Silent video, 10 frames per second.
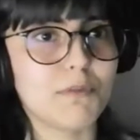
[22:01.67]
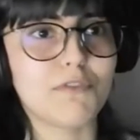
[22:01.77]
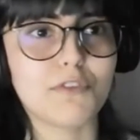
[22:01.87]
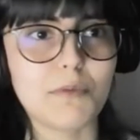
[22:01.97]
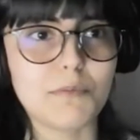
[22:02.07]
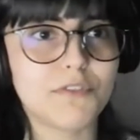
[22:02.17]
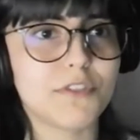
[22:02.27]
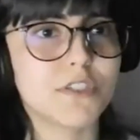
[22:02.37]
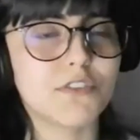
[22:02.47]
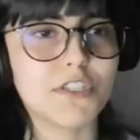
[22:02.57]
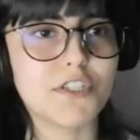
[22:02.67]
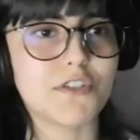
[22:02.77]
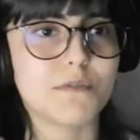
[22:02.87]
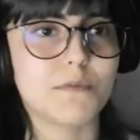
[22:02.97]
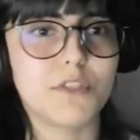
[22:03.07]
of people from different
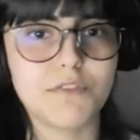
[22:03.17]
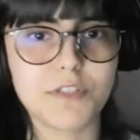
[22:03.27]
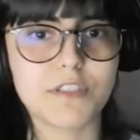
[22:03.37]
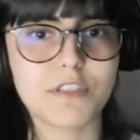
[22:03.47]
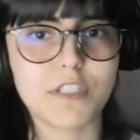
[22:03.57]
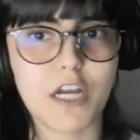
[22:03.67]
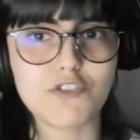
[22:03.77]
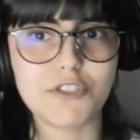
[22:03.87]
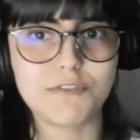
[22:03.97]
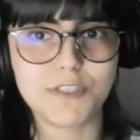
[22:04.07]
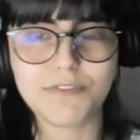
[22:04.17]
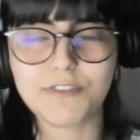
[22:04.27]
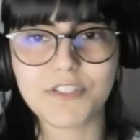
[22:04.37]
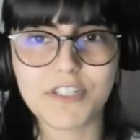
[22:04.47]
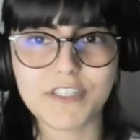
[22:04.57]
regions, different culture,
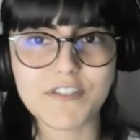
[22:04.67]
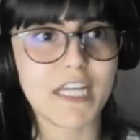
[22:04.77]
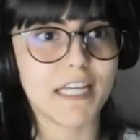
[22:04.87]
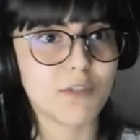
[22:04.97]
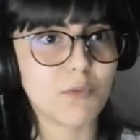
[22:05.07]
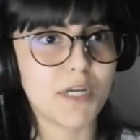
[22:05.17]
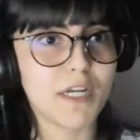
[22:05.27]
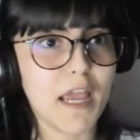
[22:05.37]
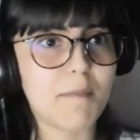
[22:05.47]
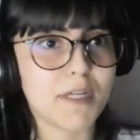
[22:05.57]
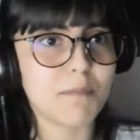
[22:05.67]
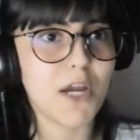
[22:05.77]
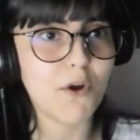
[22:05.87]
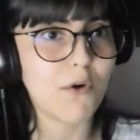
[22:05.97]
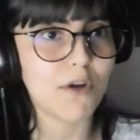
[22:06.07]
different country, and where I am in
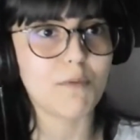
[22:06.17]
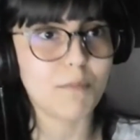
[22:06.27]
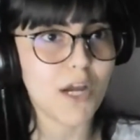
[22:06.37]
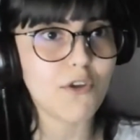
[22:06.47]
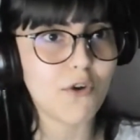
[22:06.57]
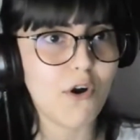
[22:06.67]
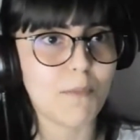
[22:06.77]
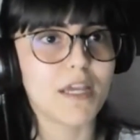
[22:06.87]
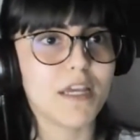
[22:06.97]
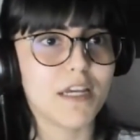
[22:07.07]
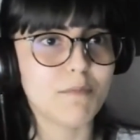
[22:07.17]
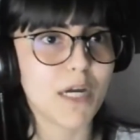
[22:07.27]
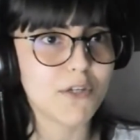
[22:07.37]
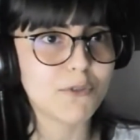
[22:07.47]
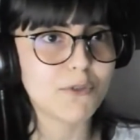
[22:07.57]

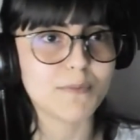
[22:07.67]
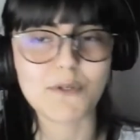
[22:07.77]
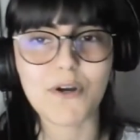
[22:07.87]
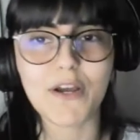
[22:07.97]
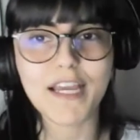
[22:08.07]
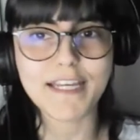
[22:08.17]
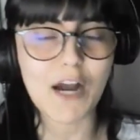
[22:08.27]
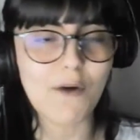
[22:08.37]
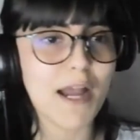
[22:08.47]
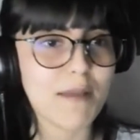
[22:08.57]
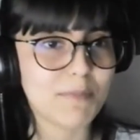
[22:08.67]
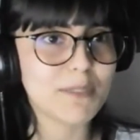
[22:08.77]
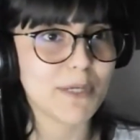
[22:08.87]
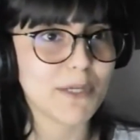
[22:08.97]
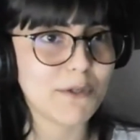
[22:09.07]
my room. So now I
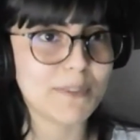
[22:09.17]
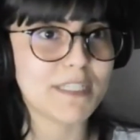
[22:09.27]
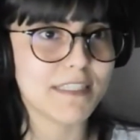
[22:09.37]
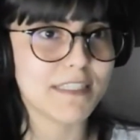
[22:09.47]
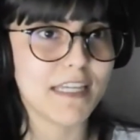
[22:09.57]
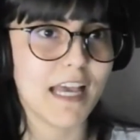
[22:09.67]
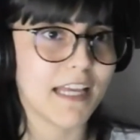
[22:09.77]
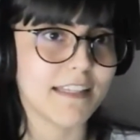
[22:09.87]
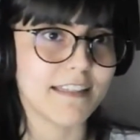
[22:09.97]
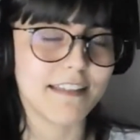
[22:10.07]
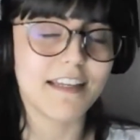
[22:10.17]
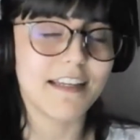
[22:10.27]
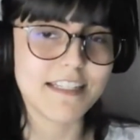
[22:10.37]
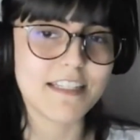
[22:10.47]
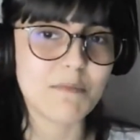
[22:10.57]
build my community and
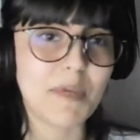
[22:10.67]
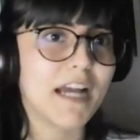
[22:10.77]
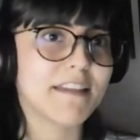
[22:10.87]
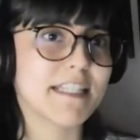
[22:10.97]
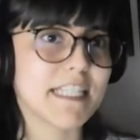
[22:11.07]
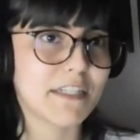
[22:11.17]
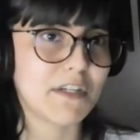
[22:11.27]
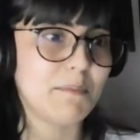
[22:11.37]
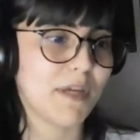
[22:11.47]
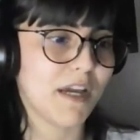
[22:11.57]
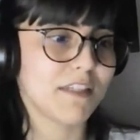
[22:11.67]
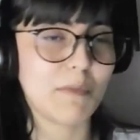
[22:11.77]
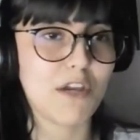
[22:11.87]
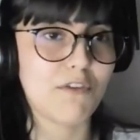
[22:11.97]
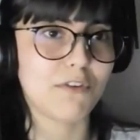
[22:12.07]
behind the screen,
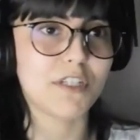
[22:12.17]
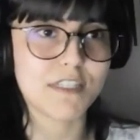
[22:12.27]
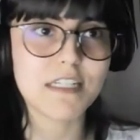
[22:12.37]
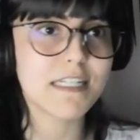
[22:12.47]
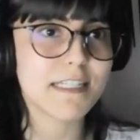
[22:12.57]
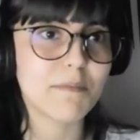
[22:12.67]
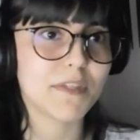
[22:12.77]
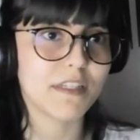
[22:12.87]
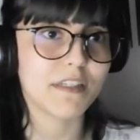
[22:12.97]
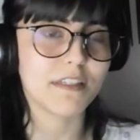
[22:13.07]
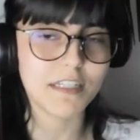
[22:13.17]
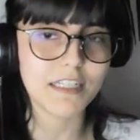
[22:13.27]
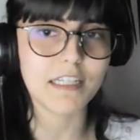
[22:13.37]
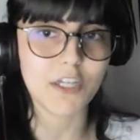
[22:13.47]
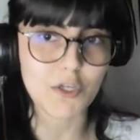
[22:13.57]
behind my phone. It's really something
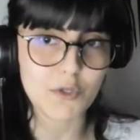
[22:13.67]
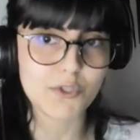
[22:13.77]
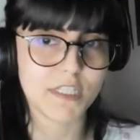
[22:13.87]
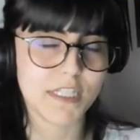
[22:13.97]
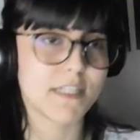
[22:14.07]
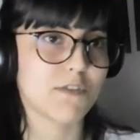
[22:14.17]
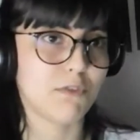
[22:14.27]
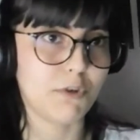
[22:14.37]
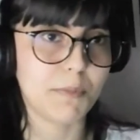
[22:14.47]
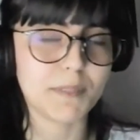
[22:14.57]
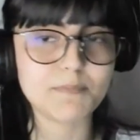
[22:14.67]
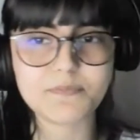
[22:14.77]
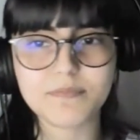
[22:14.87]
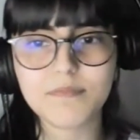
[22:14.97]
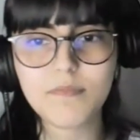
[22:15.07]
really a huge thanks for me,